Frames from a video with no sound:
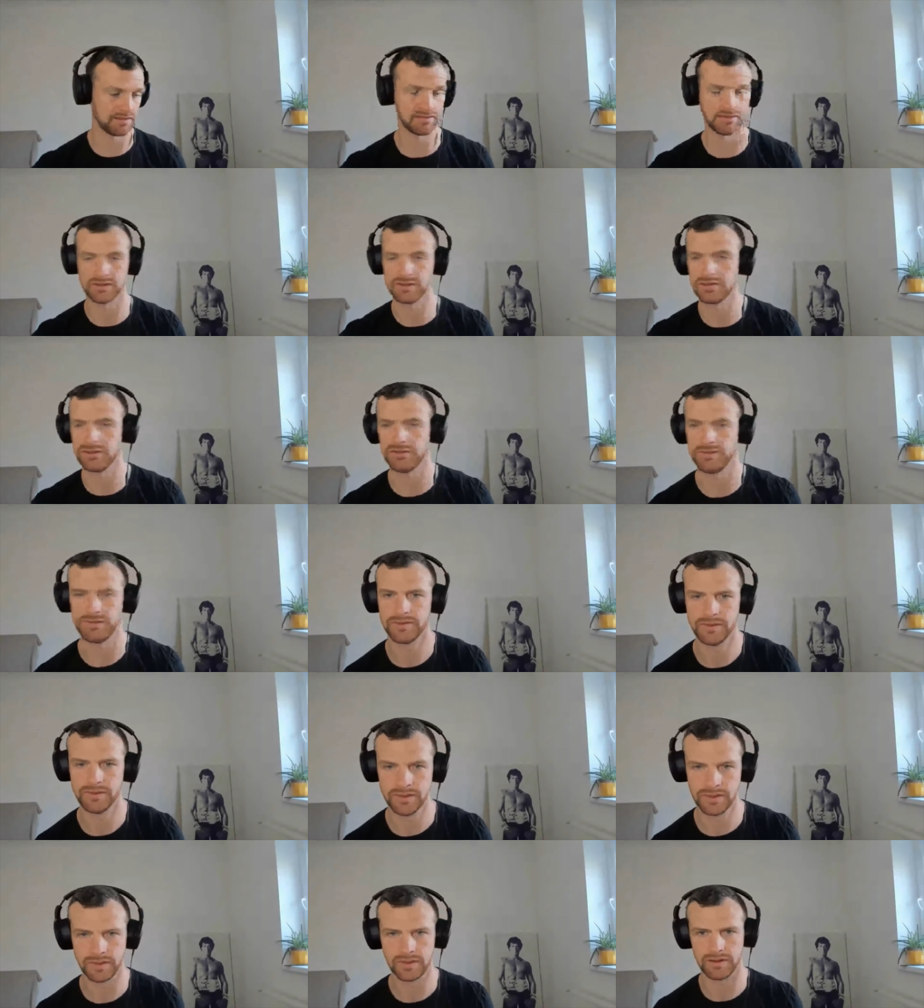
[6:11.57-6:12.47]
It's just
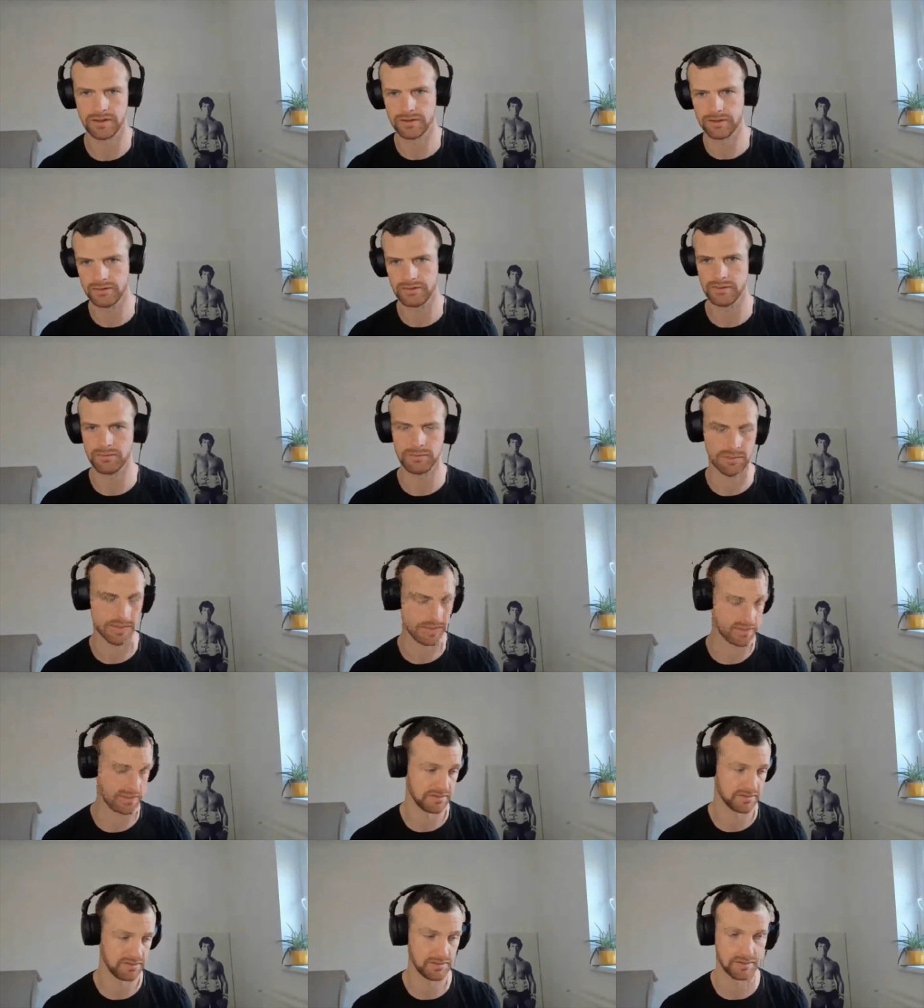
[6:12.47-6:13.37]
not
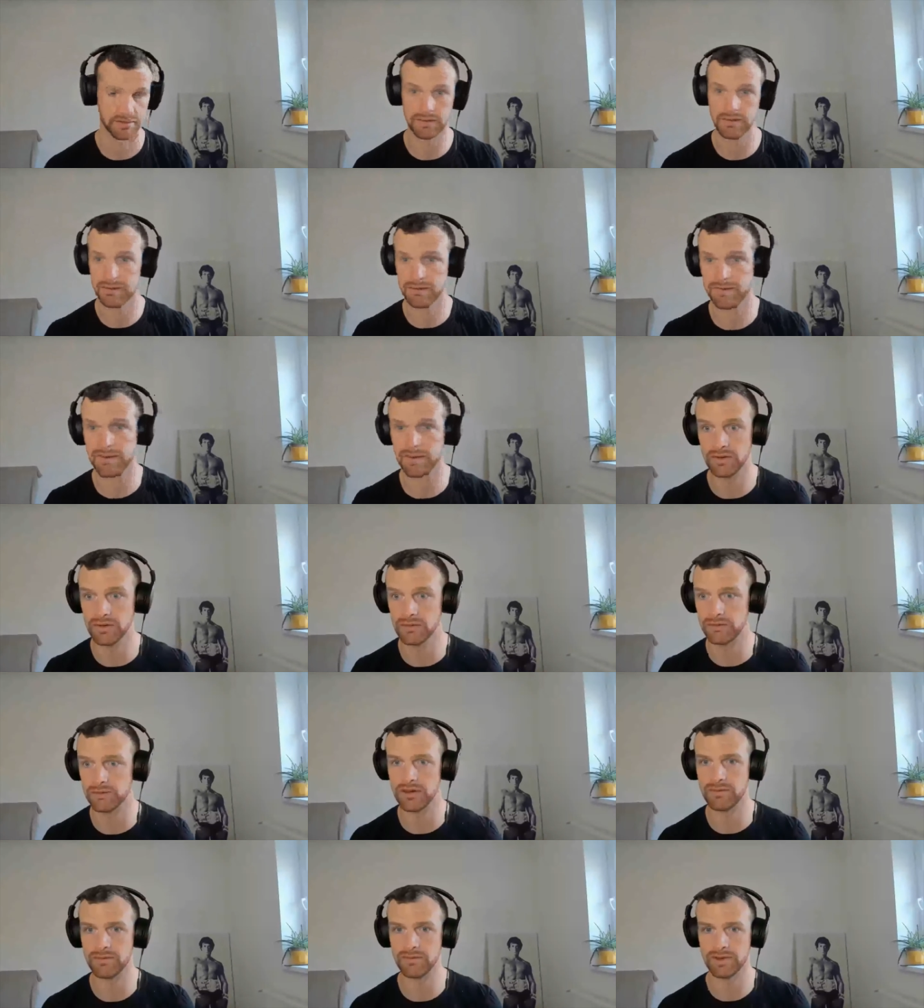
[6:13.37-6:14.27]
pleasant to fill
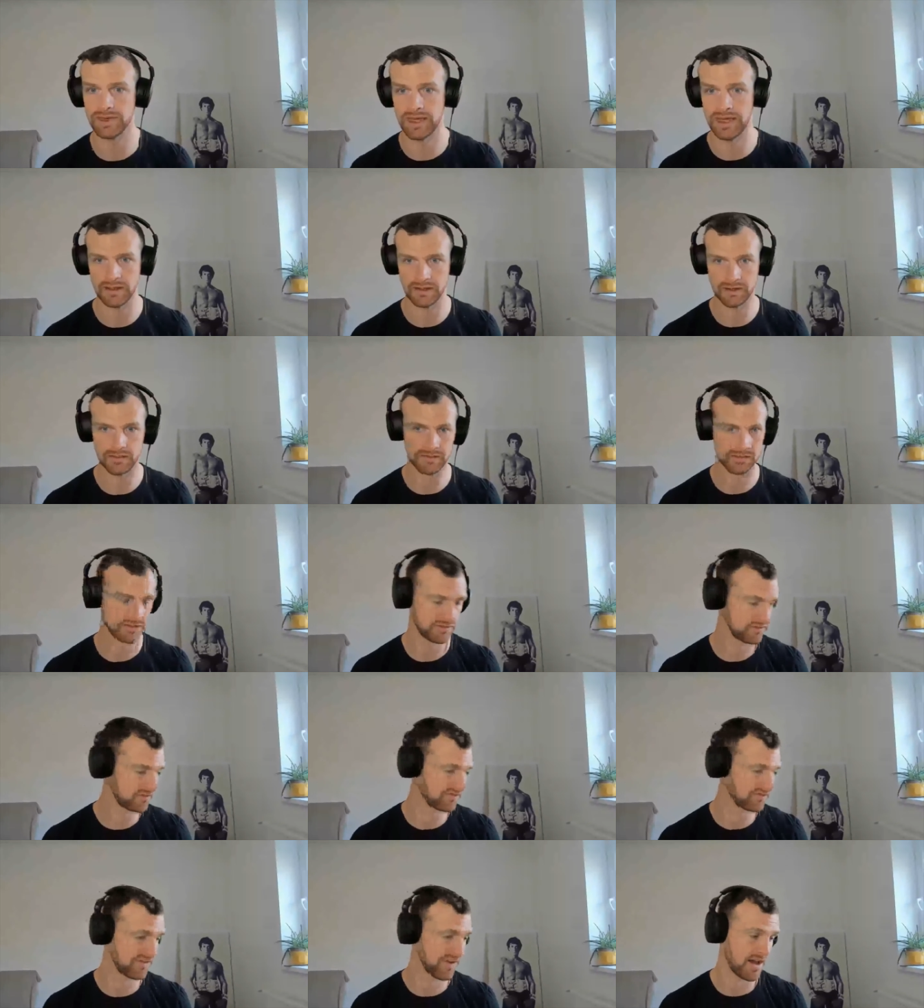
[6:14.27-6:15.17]
your brain with that
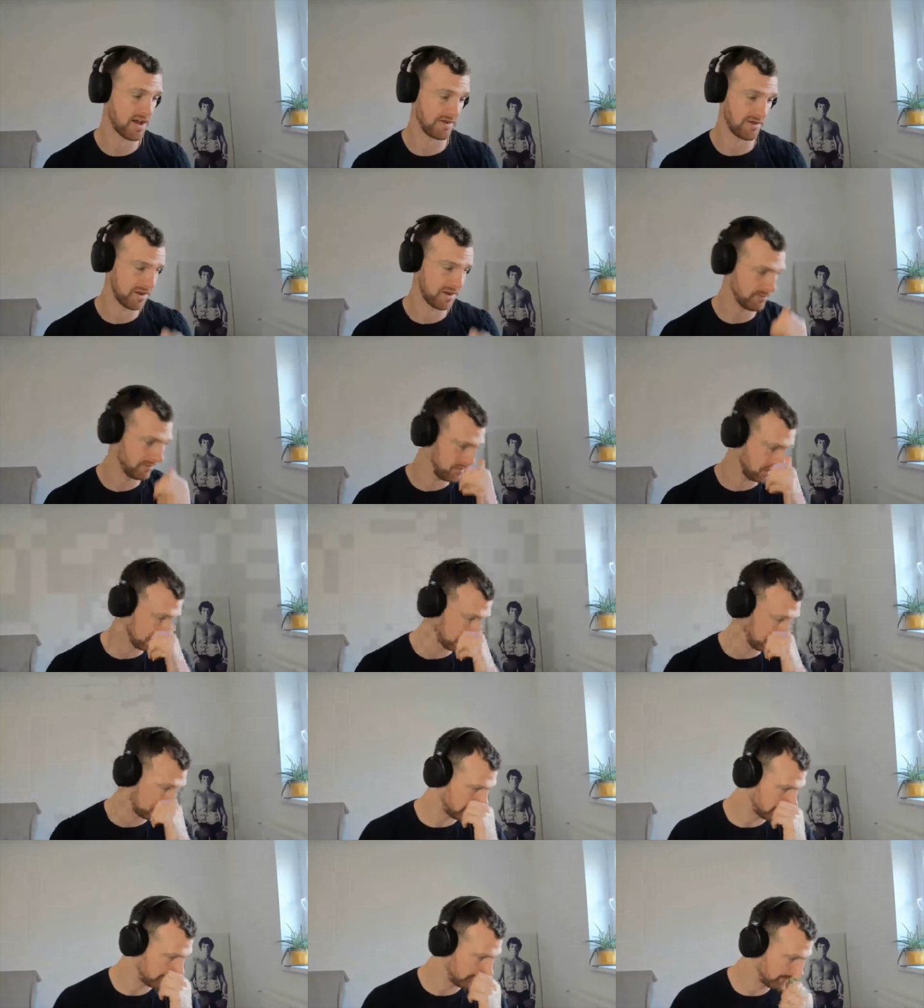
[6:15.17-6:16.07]
at 5 a.m. when you
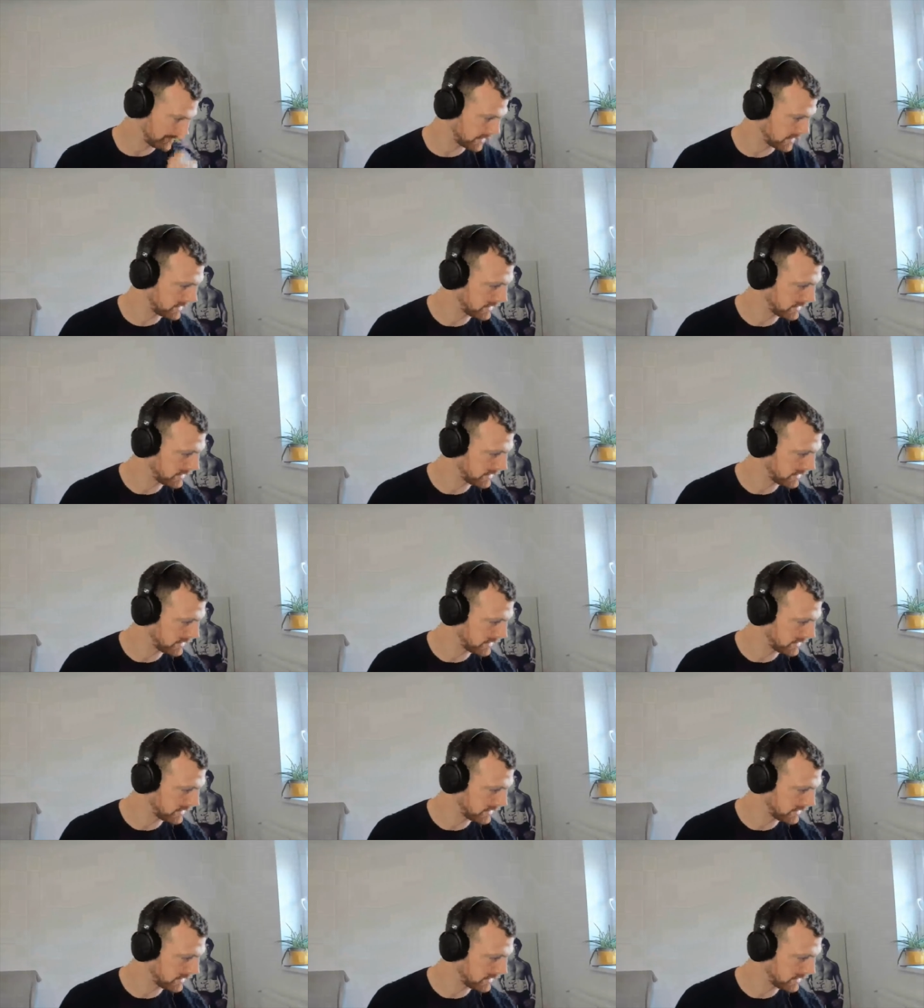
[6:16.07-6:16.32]
wake up.